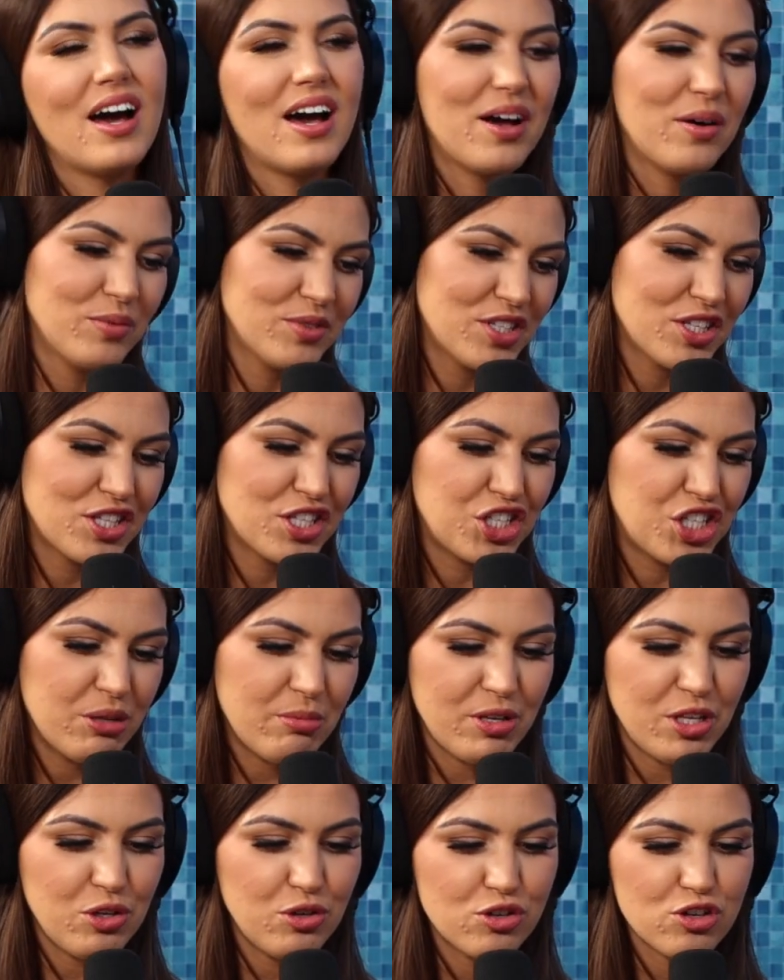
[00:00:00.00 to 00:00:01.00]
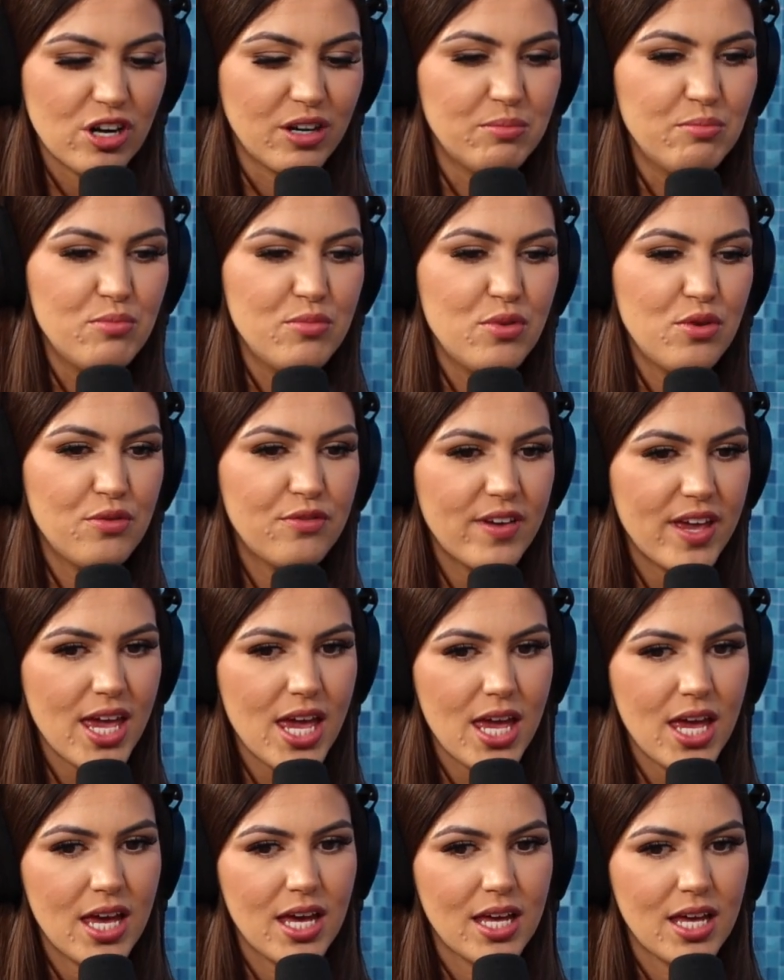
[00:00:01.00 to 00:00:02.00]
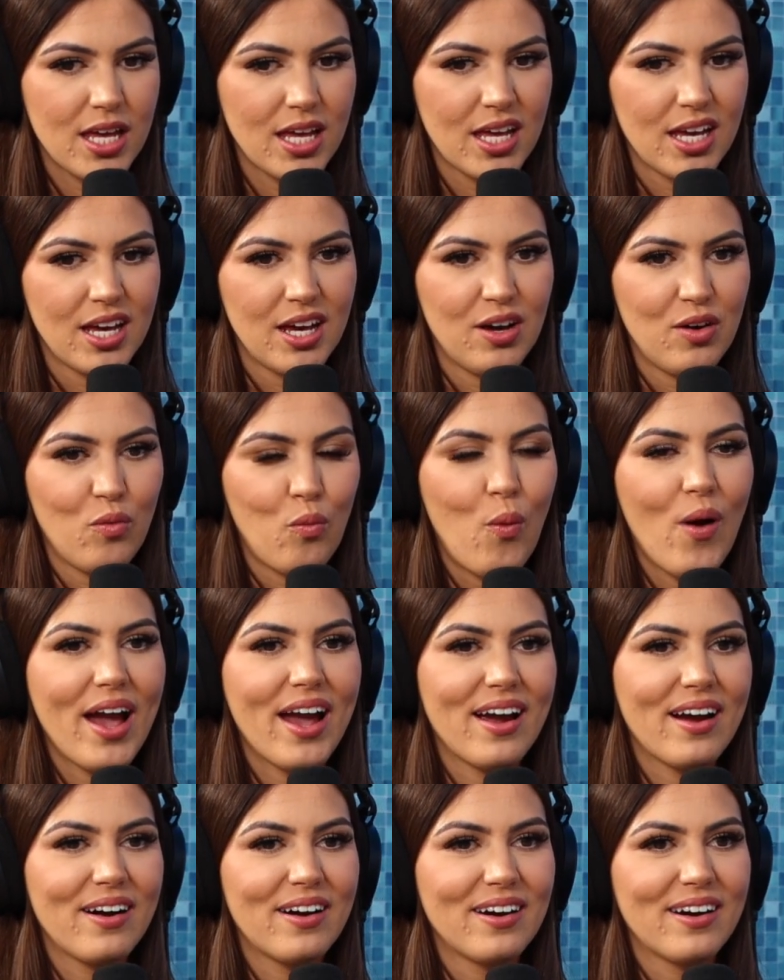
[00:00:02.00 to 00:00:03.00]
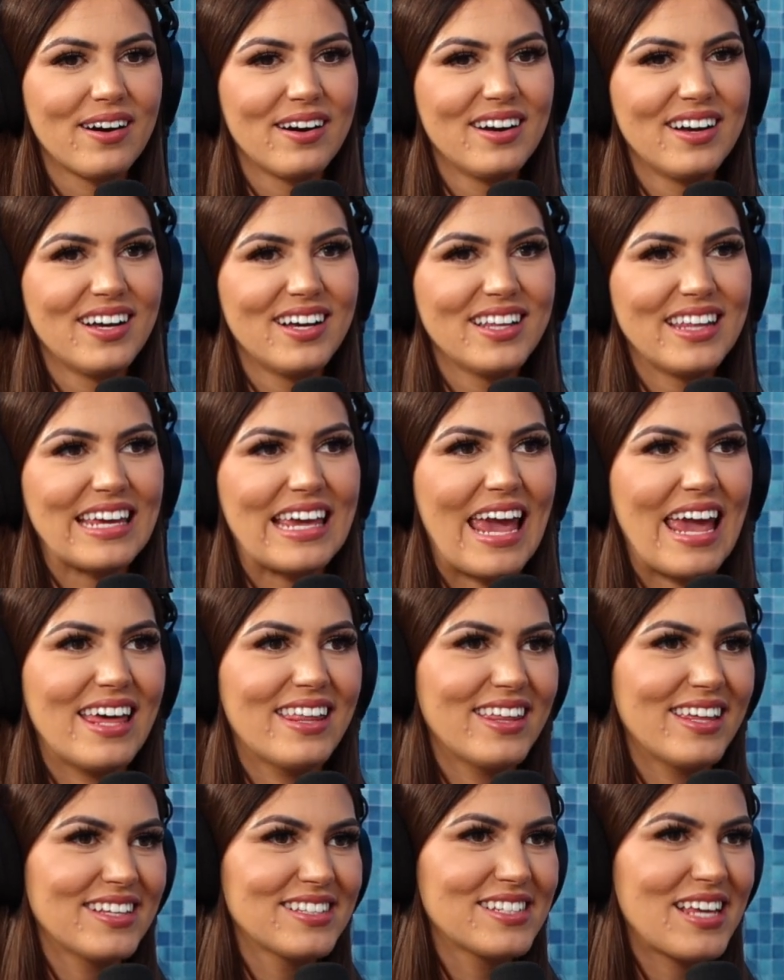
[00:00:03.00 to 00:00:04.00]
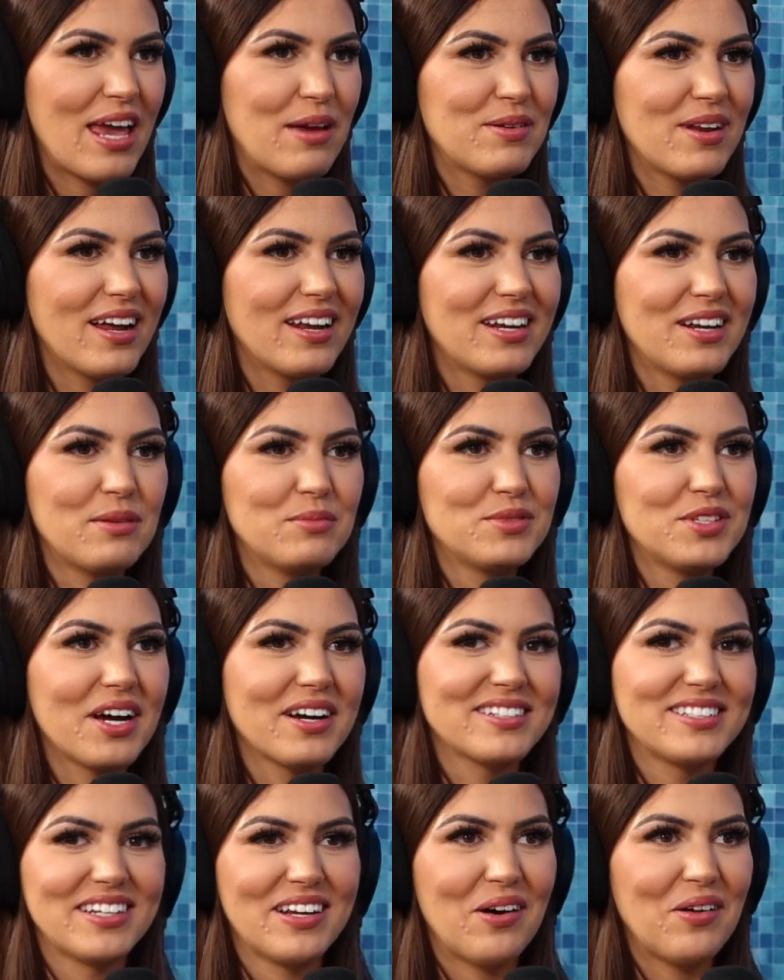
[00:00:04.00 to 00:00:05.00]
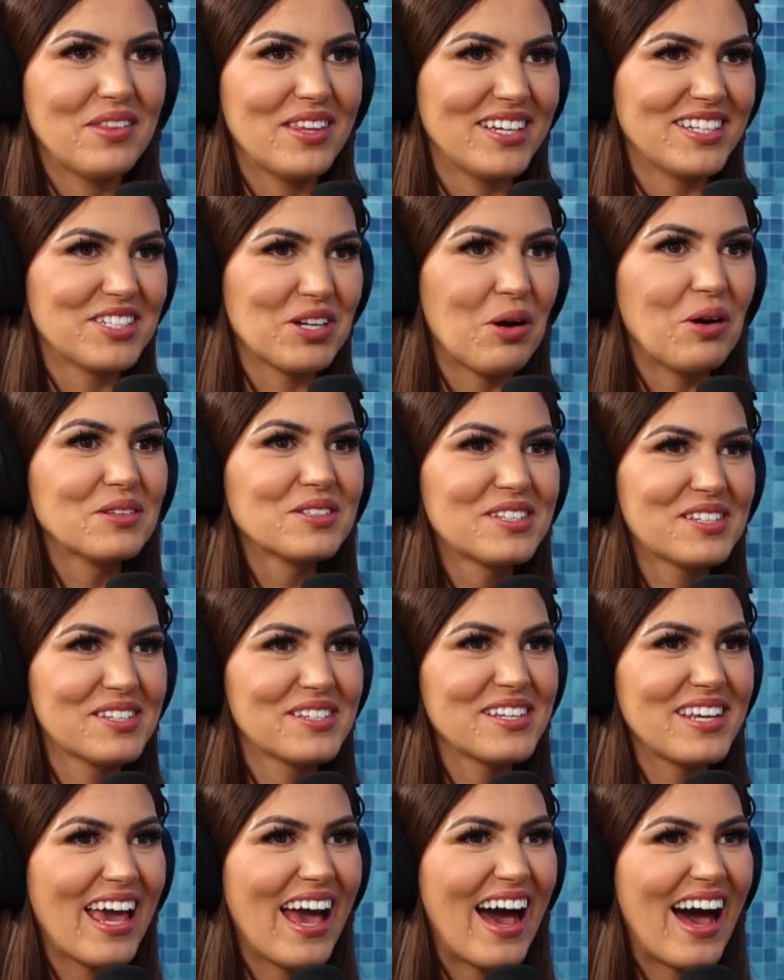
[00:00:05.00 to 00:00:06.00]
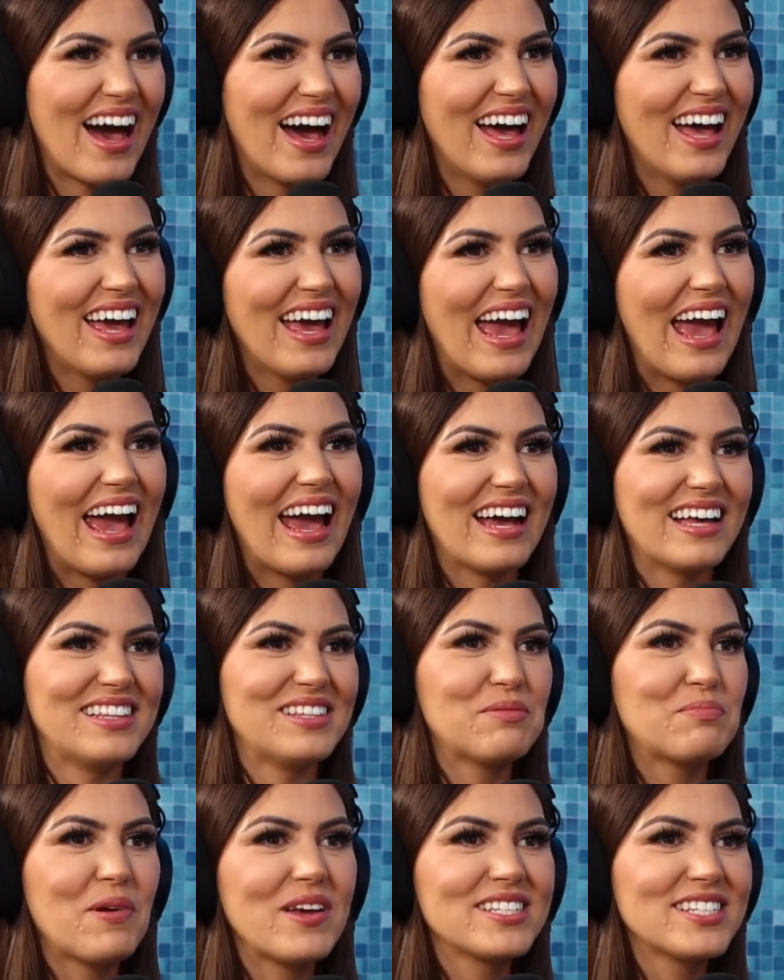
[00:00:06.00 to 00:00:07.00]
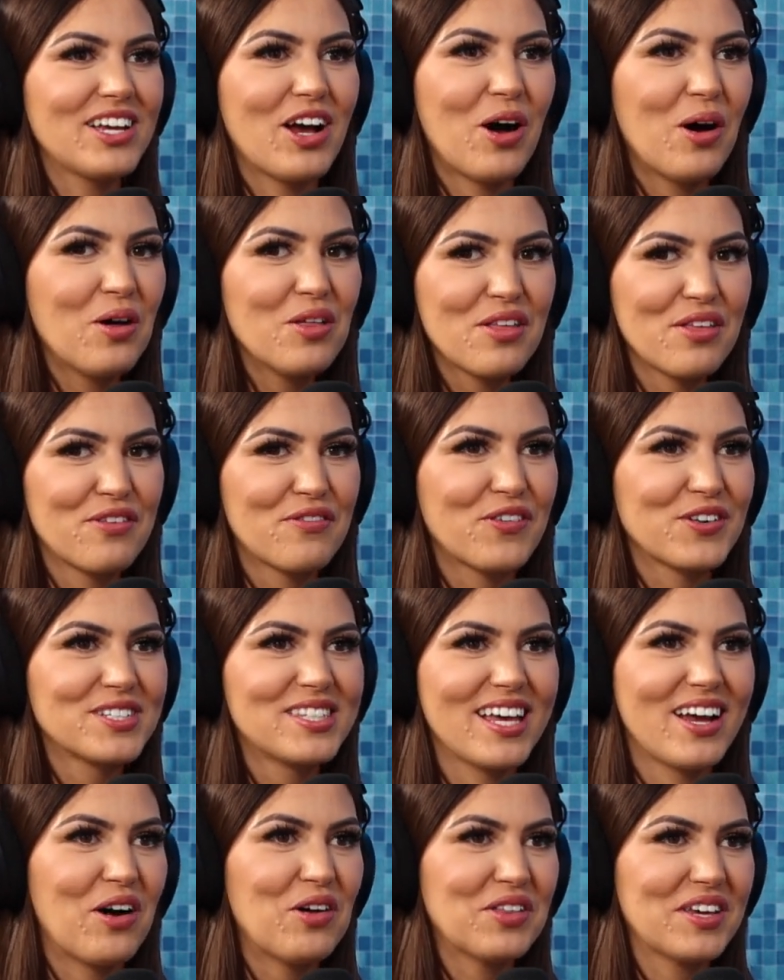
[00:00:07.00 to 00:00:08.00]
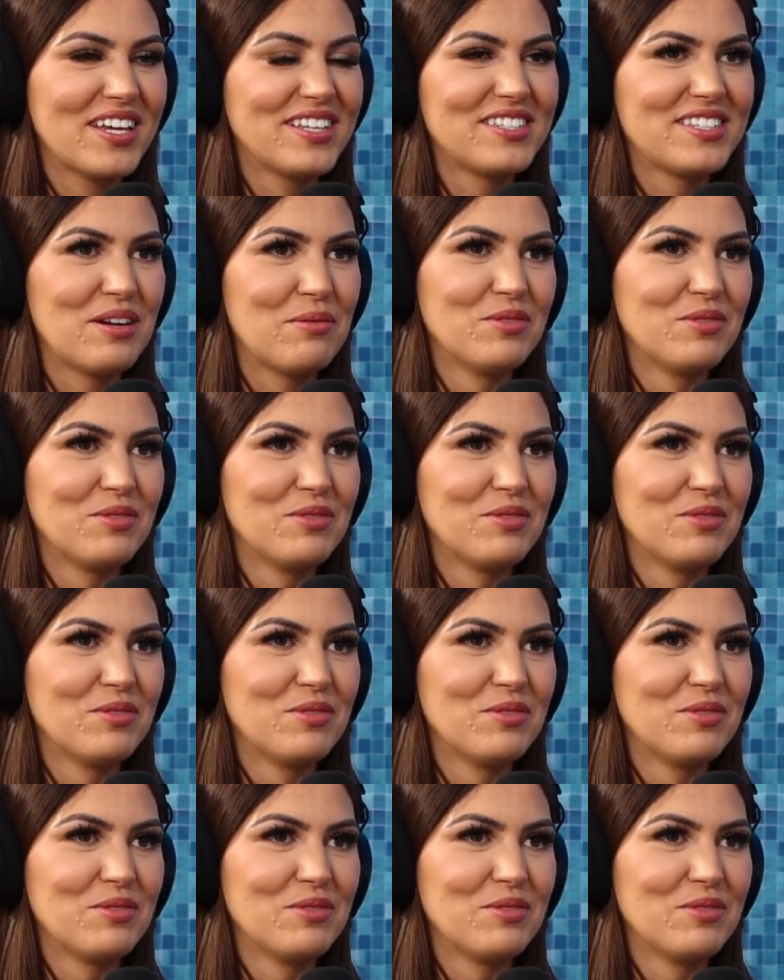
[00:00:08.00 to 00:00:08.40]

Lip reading: was it the Jimmy Neutron movie where like aliens came down and abducted all the adults? yeah. And basically the first thing all the kids did